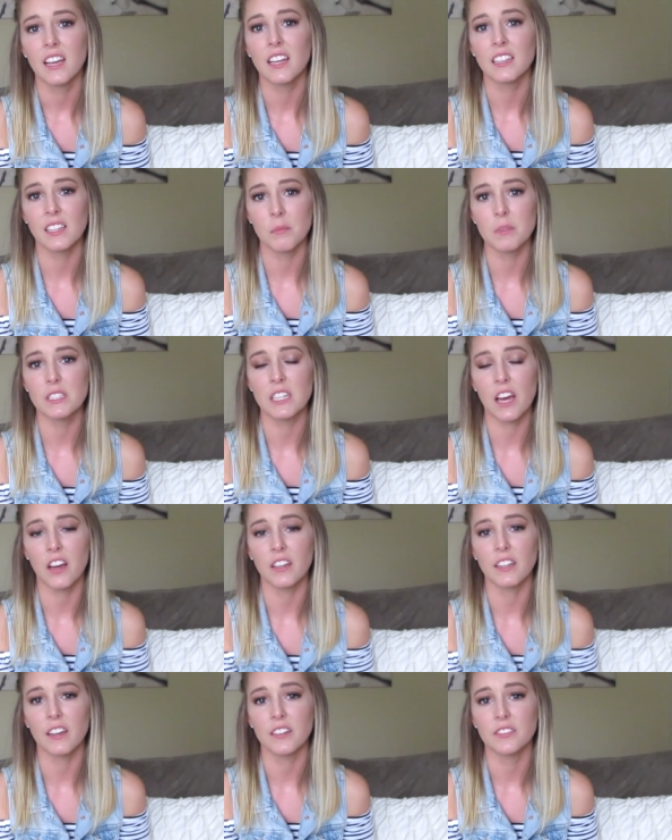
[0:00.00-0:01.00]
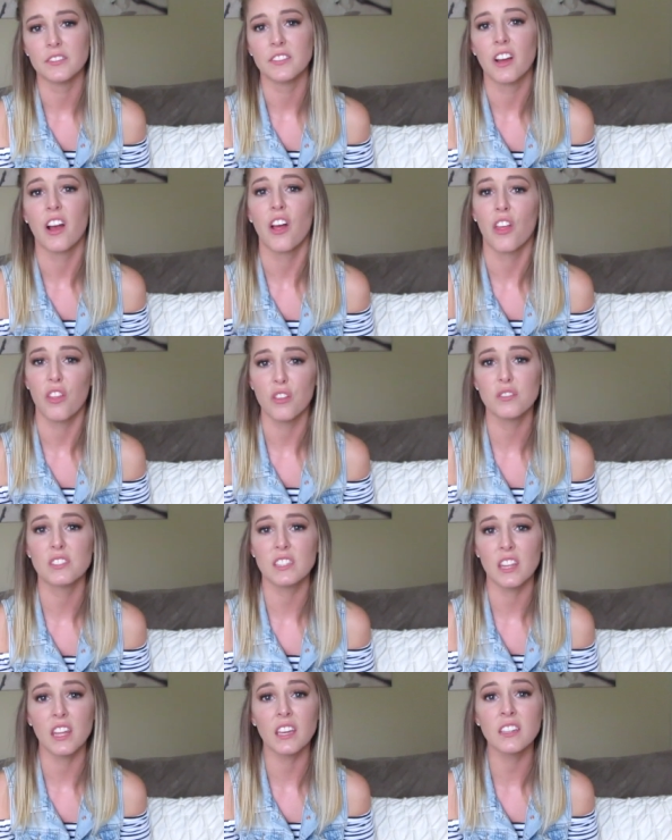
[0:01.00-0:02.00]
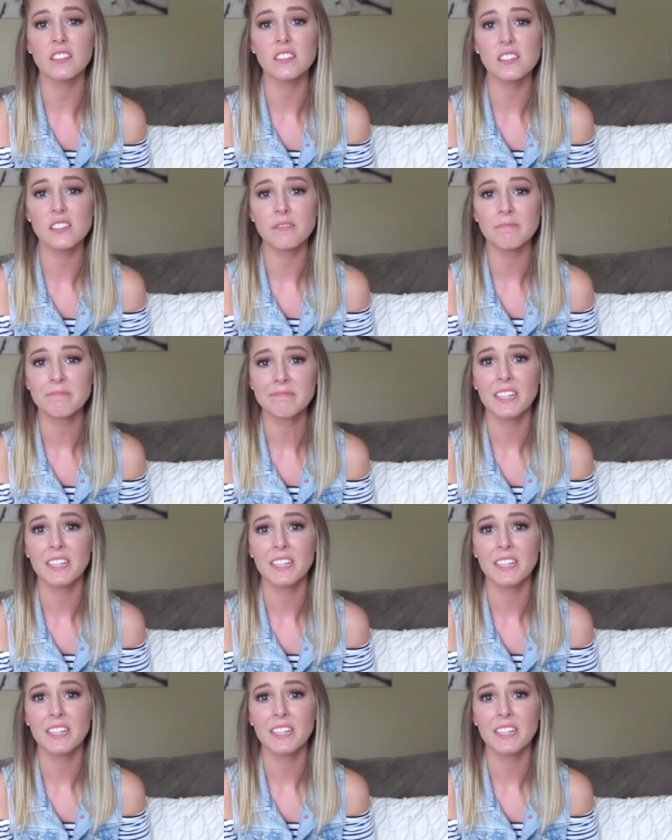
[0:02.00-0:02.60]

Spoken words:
And let me tell you, those things